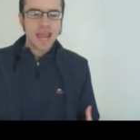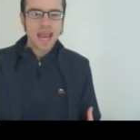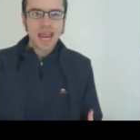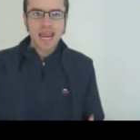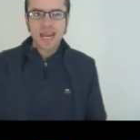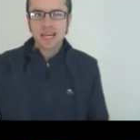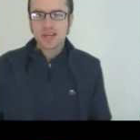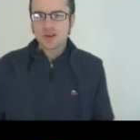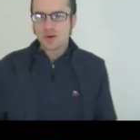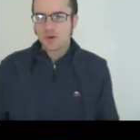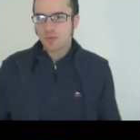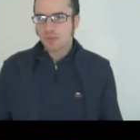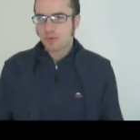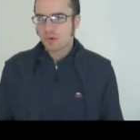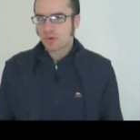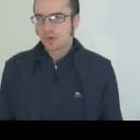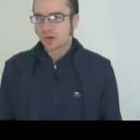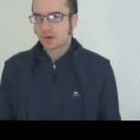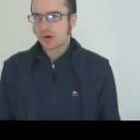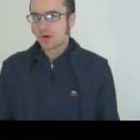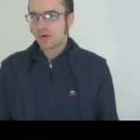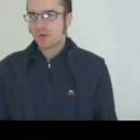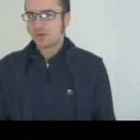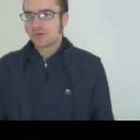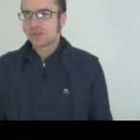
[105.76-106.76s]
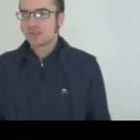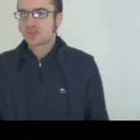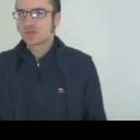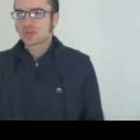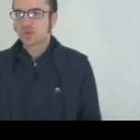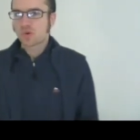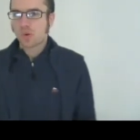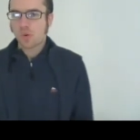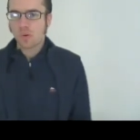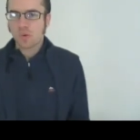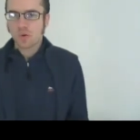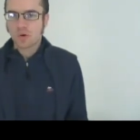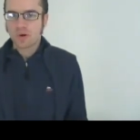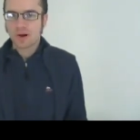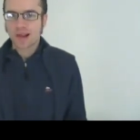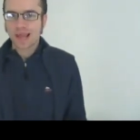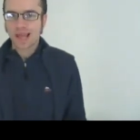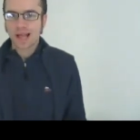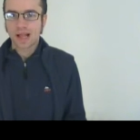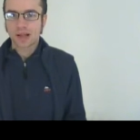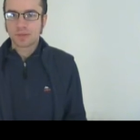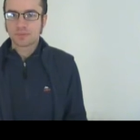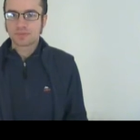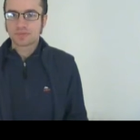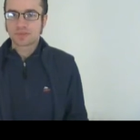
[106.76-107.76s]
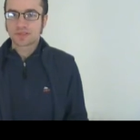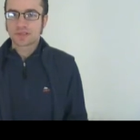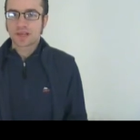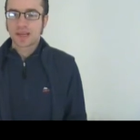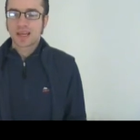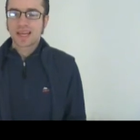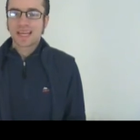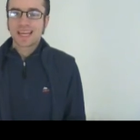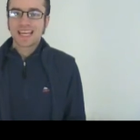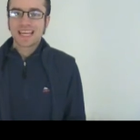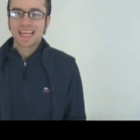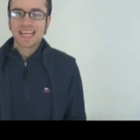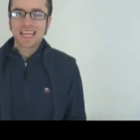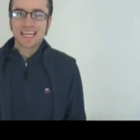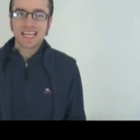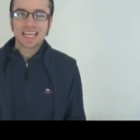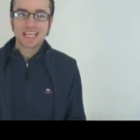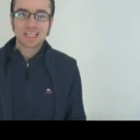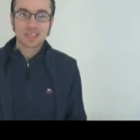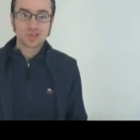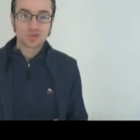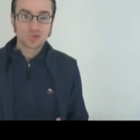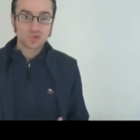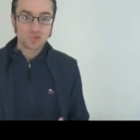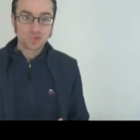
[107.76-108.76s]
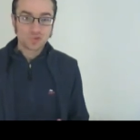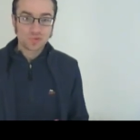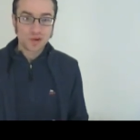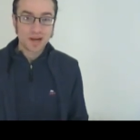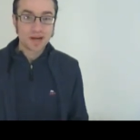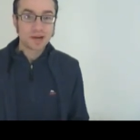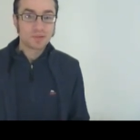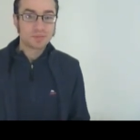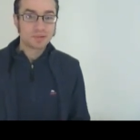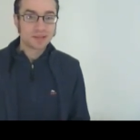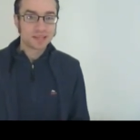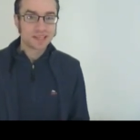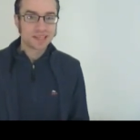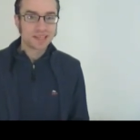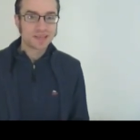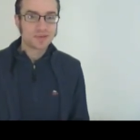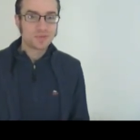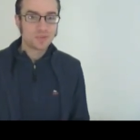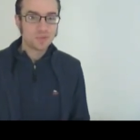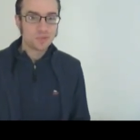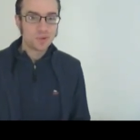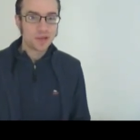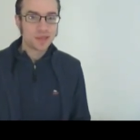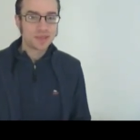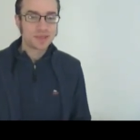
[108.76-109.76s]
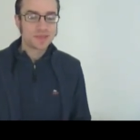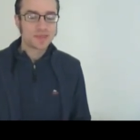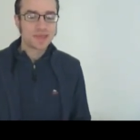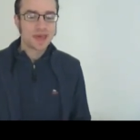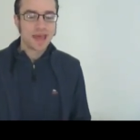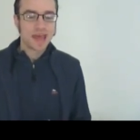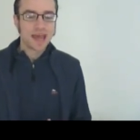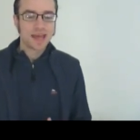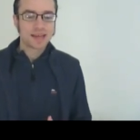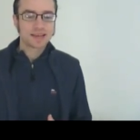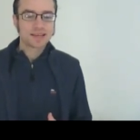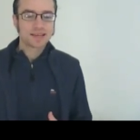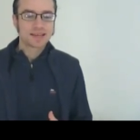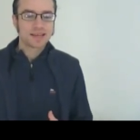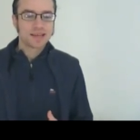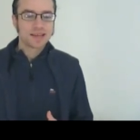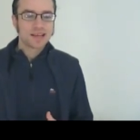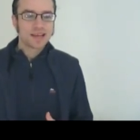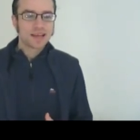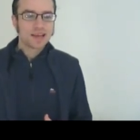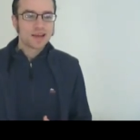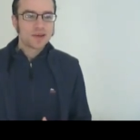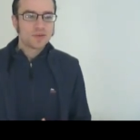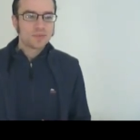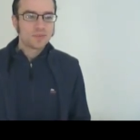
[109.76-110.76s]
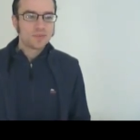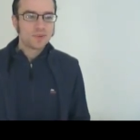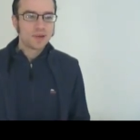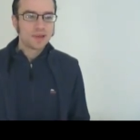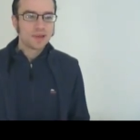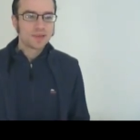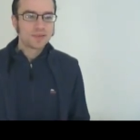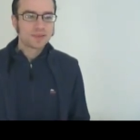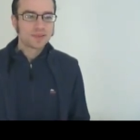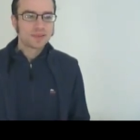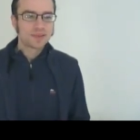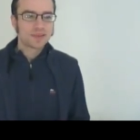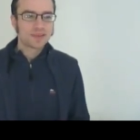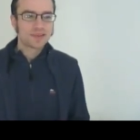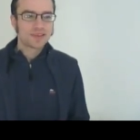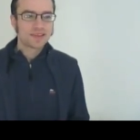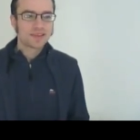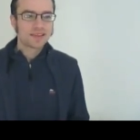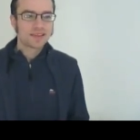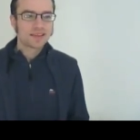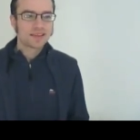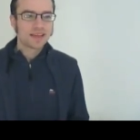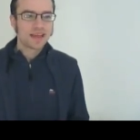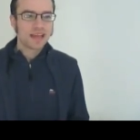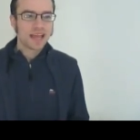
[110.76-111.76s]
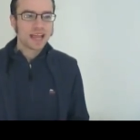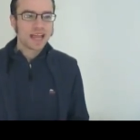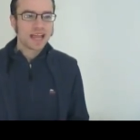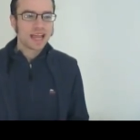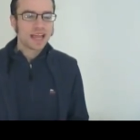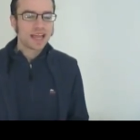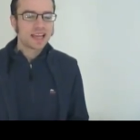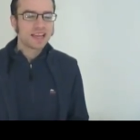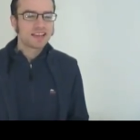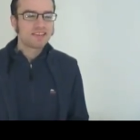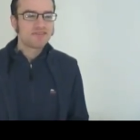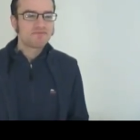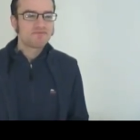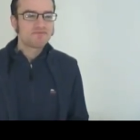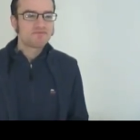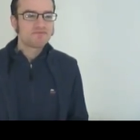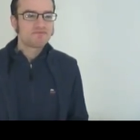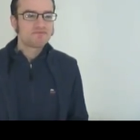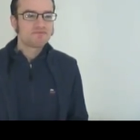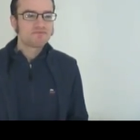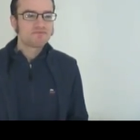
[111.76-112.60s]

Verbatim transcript: Ennio Morricone's score helps incredibly with that, with a